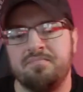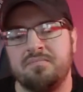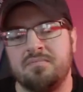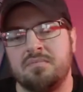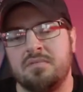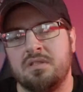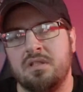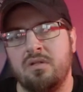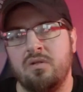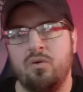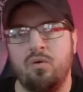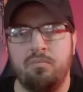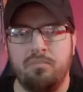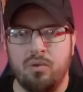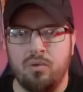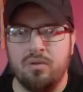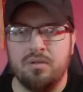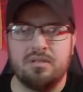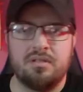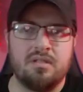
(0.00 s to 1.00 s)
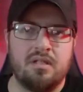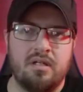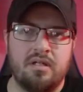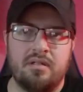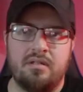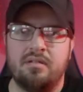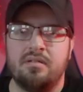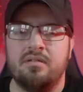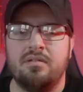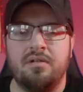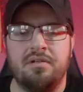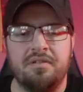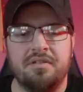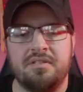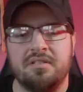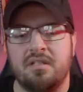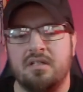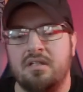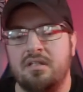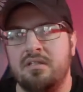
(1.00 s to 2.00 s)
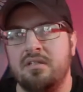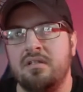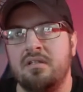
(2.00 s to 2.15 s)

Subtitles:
little bullet slider on the side.